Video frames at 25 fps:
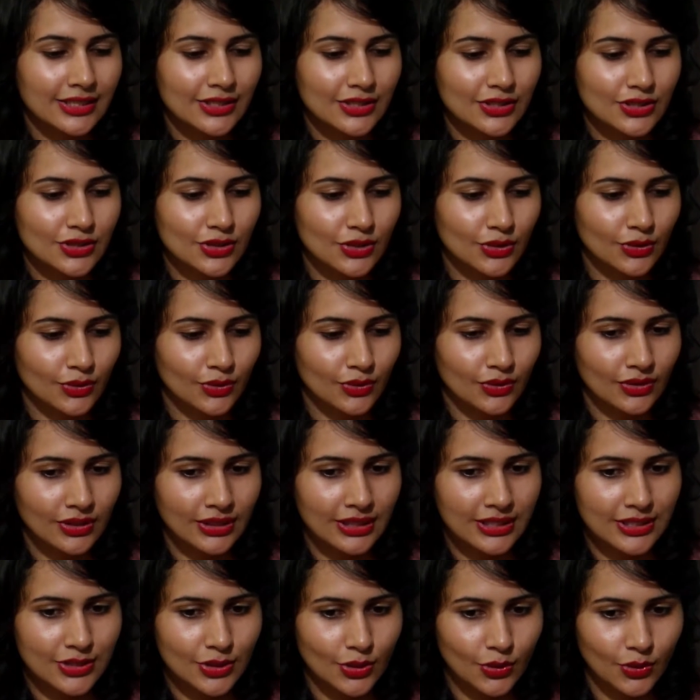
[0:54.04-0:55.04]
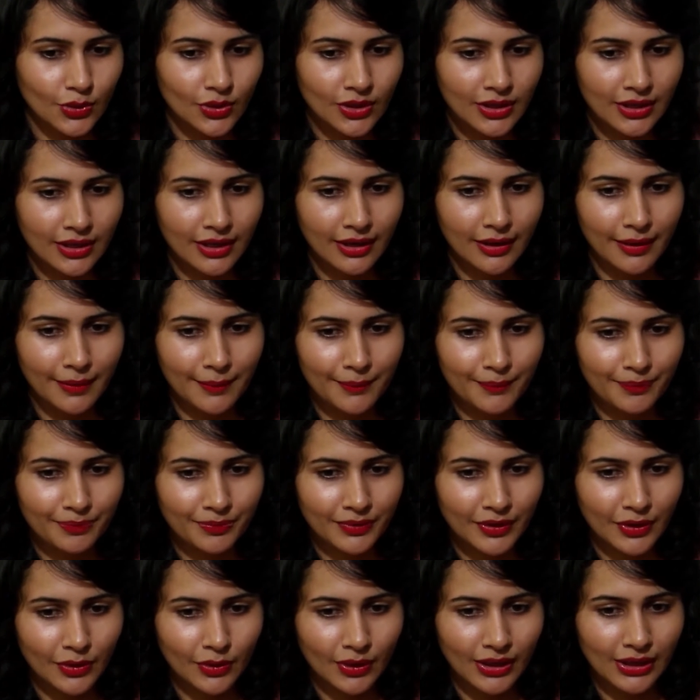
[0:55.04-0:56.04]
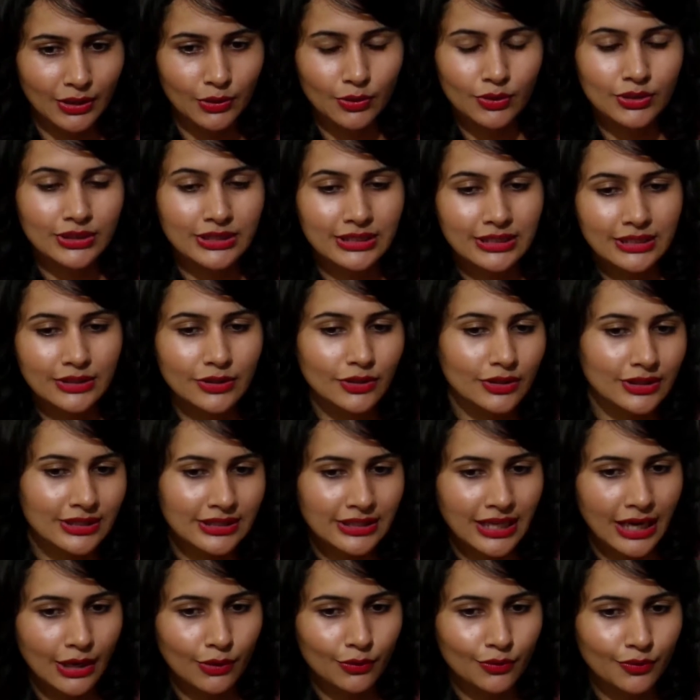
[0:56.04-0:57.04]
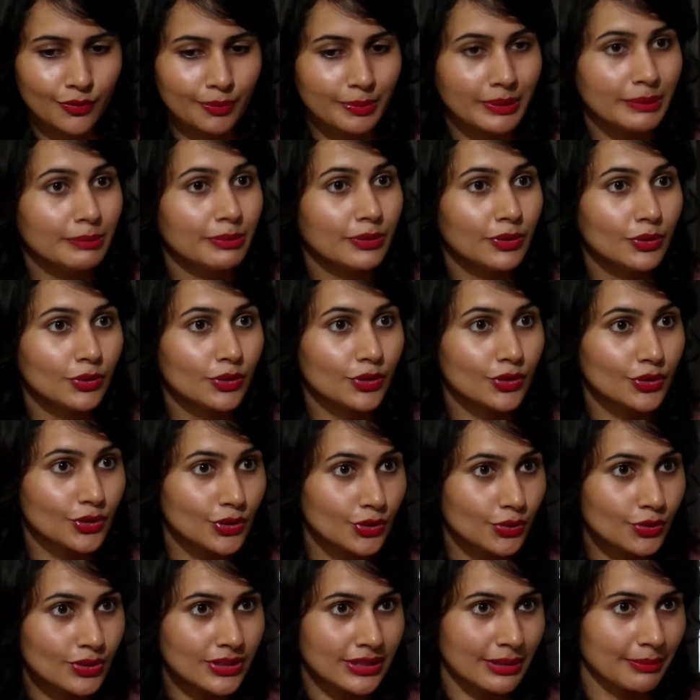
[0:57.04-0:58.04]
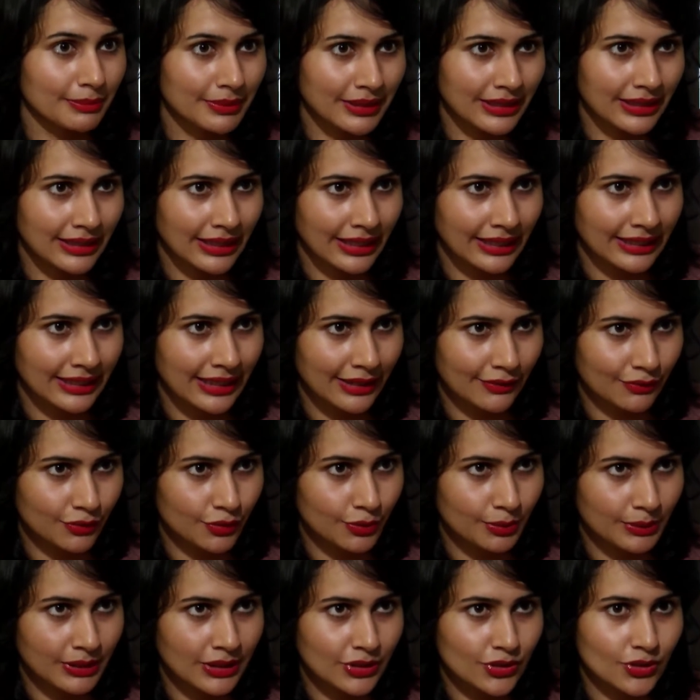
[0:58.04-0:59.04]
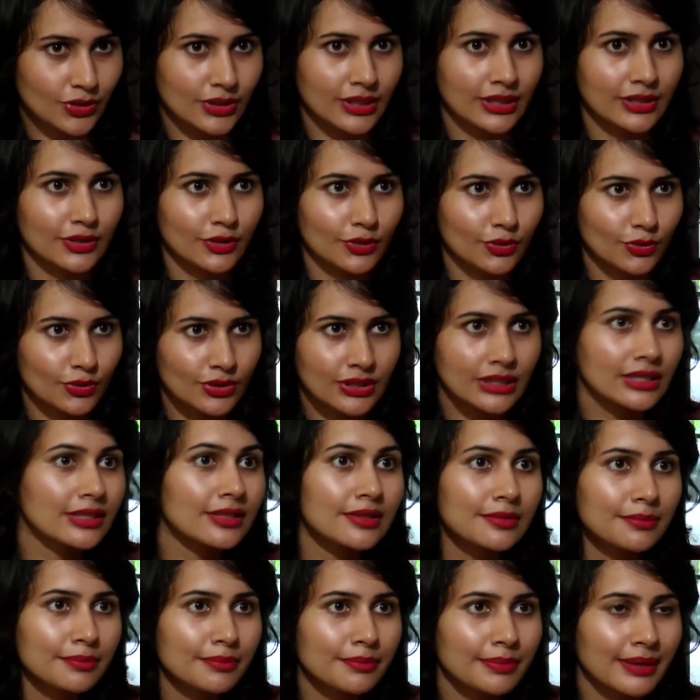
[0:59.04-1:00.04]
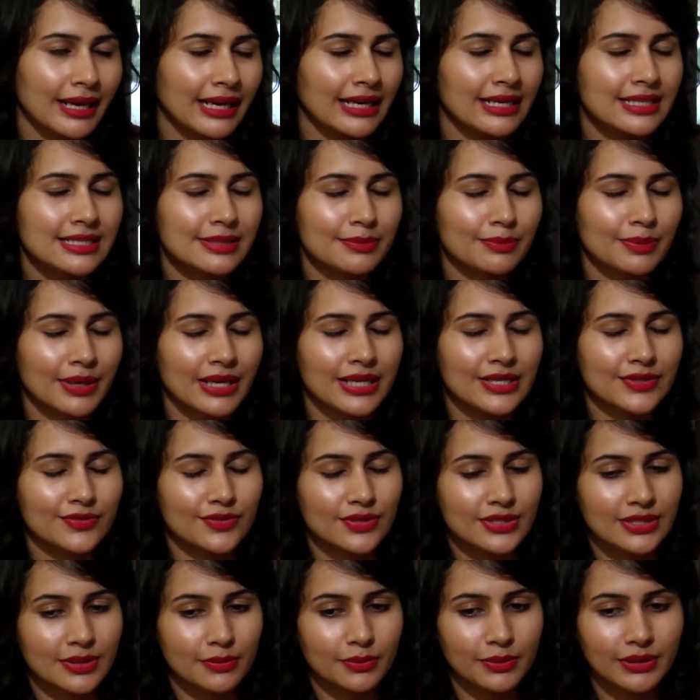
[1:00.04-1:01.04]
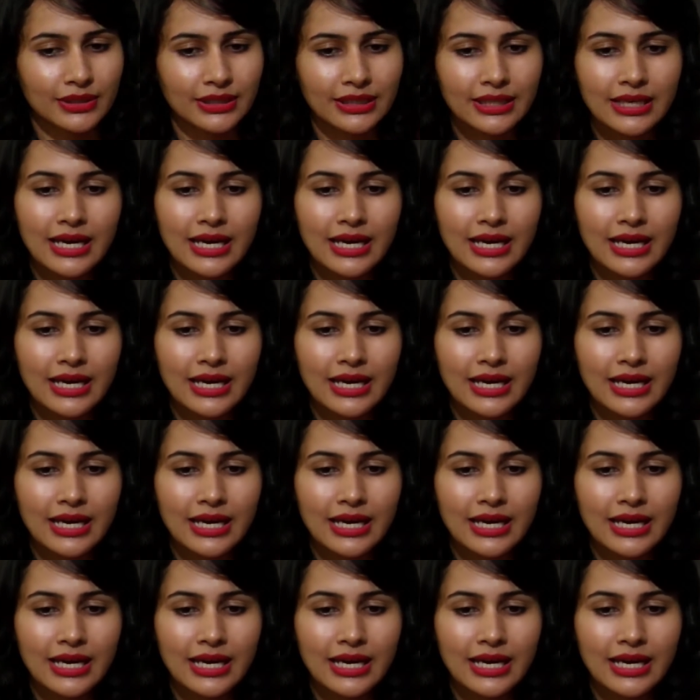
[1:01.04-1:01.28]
So this whole, you know, I looked out for people who could do something like that for me, so that, you know, they can plan a surprise for someone.